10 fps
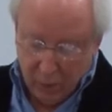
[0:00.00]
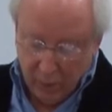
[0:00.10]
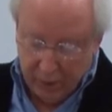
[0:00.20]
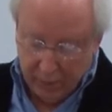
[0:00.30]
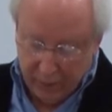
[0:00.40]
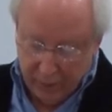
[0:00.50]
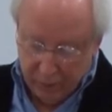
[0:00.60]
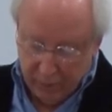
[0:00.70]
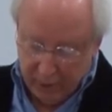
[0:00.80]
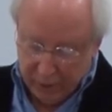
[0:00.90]
Would it be
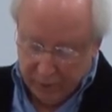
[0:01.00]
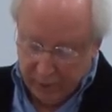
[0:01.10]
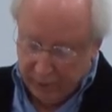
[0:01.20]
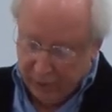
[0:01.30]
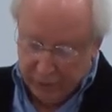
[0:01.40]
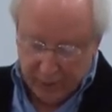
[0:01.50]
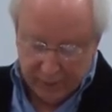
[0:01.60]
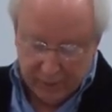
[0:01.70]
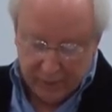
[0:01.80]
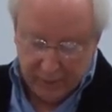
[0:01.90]
too much for you to
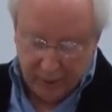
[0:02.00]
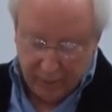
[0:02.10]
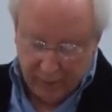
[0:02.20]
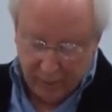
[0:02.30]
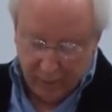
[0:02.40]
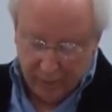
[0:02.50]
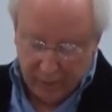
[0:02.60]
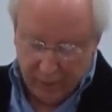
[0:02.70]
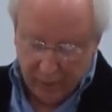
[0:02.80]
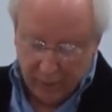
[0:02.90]
just email
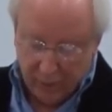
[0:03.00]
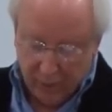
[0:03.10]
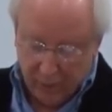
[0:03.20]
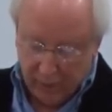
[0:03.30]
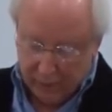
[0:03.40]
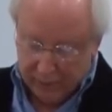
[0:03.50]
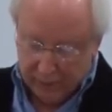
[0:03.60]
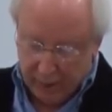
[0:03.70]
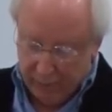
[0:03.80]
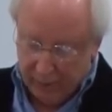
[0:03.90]
me or call to
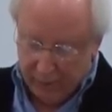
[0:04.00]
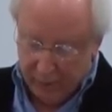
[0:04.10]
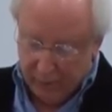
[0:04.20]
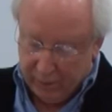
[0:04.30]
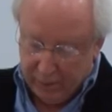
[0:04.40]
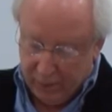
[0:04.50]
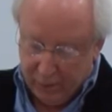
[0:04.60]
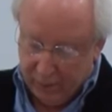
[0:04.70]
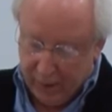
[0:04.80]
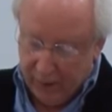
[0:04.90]
let me know that you
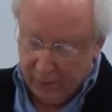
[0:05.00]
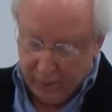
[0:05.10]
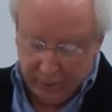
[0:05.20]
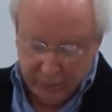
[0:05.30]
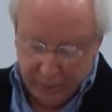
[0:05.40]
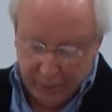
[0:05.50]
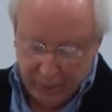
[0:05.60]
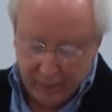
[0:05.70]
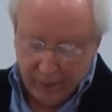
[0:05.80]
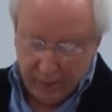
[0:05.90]
are not going to be
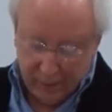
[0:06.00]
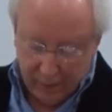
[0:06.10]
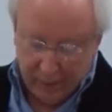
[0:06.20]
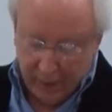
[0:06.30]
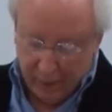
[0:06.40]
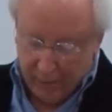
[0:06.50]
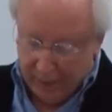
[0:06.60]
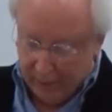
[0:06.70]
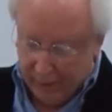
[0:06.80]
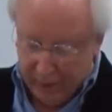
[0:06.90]
in on a
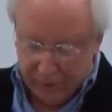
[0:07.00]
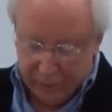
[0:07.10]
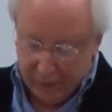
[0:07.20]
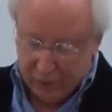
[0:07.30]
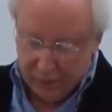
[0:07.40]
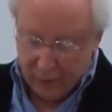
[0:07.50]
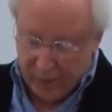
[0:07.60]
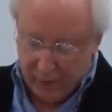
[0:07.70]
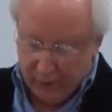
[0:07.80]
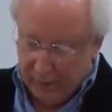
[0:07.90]
Monday, especially
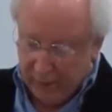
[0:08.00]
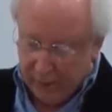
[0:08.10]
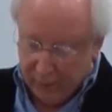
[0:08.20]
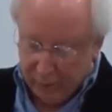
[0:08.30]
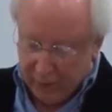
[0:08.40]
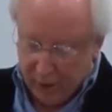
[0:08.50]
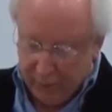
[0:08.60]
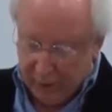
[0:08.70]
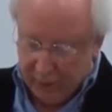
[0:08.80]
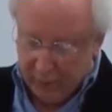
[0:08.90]
when you tell
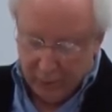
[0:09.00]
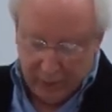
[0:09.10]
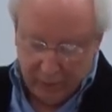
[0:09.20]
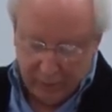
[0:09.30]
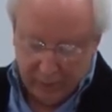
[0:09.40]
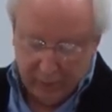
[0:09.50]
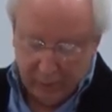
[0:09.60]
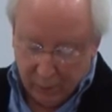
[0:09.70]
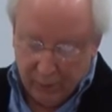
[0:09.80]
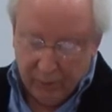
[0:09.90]
me that you even
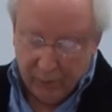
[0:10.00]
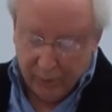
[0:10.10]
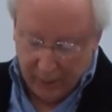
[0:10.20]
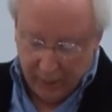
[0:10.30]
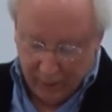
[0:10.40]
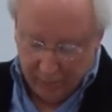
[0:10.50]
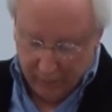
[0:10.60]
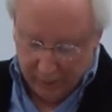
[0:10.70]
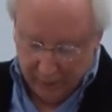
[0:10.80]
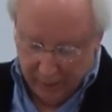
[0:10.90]
look for me on
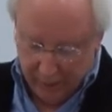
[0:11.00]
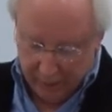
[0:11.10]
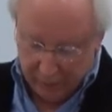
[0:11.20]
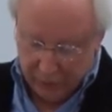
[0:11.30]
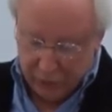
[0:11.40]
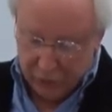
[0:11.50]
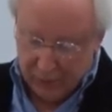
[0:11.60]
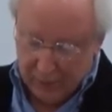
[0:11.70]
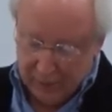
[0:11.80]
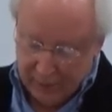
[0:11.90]
Mondays, which
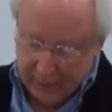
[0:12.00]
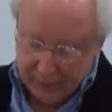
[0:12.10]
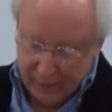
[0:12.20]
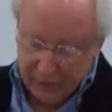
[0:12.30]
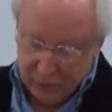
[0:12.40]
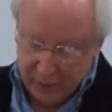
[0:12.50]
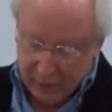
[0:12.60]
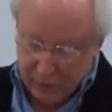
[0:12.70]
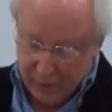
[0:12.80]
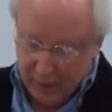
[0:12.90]
then leads me
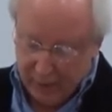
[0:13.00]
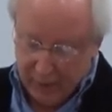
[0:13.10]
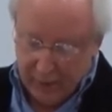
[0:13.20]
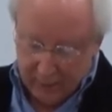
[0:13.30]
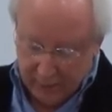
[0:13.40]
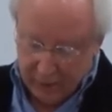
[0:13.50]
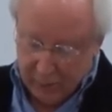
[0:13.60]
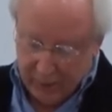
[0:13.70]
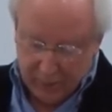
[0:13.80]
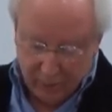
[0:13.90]
to make,
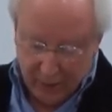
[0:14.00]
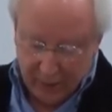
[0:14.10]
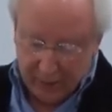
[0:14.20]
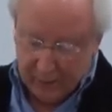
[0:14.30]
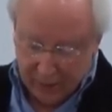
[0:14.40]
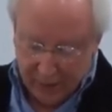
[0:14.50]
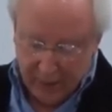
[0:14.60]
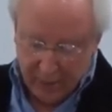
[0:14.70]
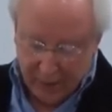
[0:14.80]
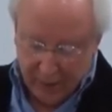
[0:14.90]
leads me to make
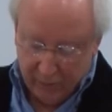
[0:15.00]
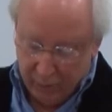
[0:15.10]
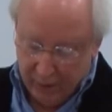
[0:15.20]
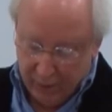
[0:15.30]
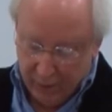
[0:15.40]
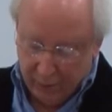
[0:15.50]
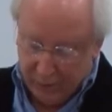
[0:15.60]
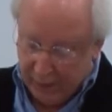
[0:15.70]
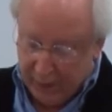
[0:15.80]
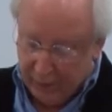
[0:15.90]
time out of my own
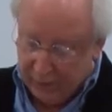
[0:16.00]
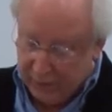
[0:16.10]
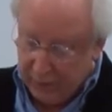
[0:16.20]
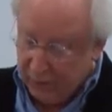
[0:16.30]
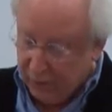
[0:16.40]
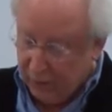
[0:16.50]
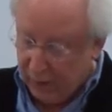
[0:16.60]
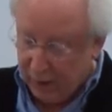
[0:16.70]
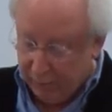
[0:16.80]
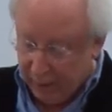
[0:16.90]
day to see you
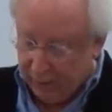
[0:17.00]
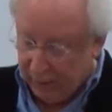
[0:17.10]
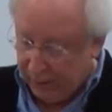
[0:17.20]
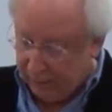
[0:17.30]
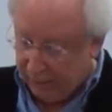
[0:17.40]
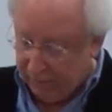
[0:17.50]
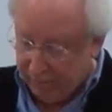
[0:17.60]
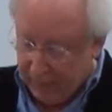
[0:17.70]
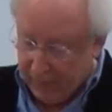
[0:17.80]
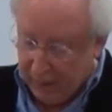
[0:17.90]
on Mondays?
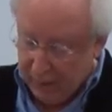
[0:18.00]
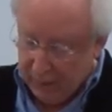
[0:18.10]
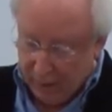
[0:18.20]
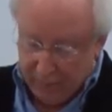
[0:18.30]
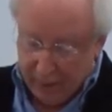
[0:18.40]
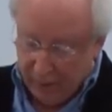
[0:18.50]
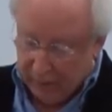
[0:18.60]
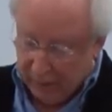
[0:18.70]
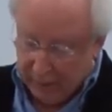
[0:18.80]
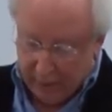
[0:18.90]

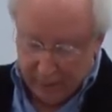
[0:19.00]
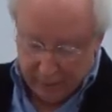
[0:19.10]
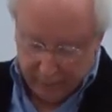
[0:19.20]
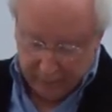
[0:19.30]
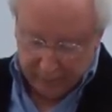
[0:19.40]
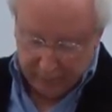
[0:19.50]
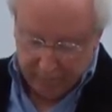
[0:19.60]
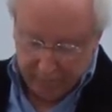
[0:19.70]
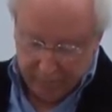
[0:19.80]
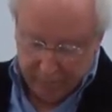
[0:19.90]
Apparently it is.
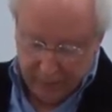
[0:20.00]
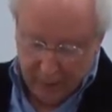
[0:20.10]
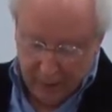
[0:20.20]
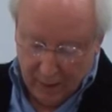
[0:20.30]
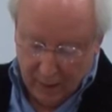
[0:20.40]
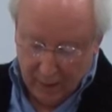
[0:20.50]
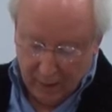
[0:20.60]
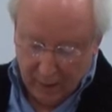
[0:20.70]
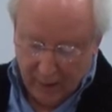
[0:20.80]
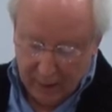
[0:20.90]

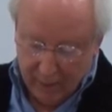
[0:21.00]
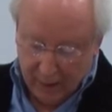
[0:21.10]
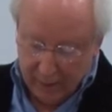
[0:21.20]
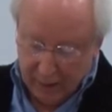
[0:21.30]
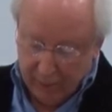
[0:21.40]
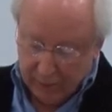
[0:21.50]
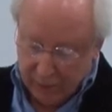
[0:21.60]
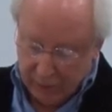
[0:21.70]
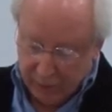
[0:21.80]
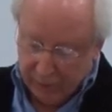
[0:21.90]
I am unable
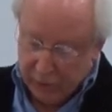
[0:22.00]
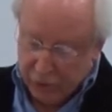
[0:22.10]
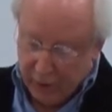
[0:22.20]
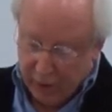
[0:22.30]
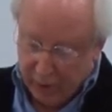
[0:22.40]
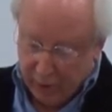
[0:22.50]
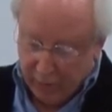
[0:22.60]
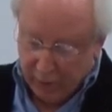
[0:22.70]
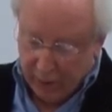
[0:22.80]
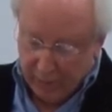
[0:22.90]
to use the chair you
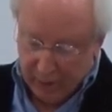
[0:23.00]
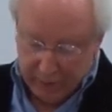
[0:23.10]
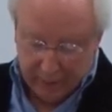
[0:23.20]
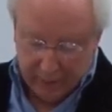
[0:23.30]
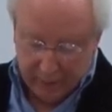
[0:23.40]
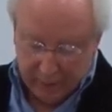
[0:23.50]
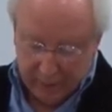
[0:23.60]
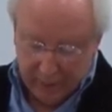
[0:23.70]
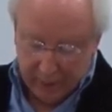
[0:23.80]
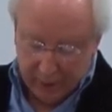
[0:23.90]
brought me
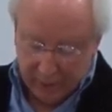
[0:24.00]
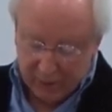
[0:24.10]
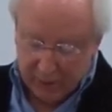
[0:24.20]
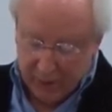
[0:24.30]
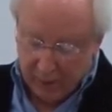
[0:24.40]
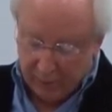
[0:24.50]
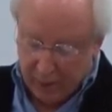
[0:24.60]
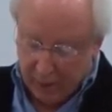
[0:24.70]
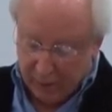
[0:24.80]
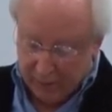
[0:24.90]
because of the smell of
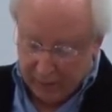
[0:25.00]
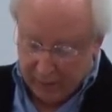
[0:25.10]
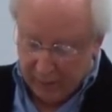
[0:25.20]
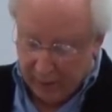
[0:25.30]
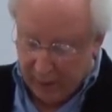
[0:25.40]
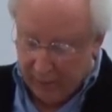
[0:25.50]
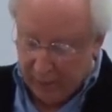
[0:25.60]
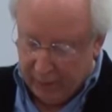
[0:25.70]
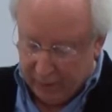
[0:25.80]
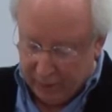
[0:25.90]
kerosene that
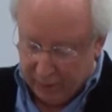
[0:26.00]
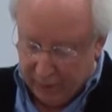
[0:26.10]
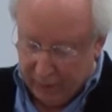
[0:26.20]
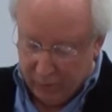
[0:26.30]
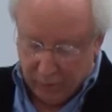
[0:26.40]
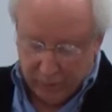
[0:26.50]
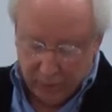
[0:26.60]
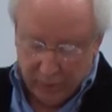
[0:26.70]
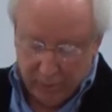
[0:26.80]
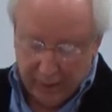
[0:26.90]
emanates from it will
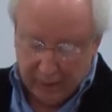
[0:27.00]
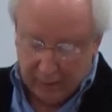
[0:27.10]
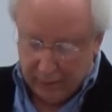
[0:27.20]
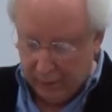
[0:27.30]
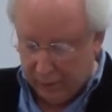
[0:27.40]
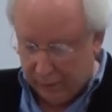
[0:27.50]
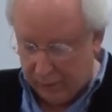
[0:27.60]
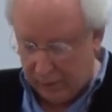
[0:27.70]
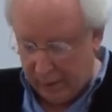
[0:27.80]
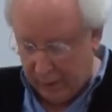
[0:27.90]
ruin my clothes.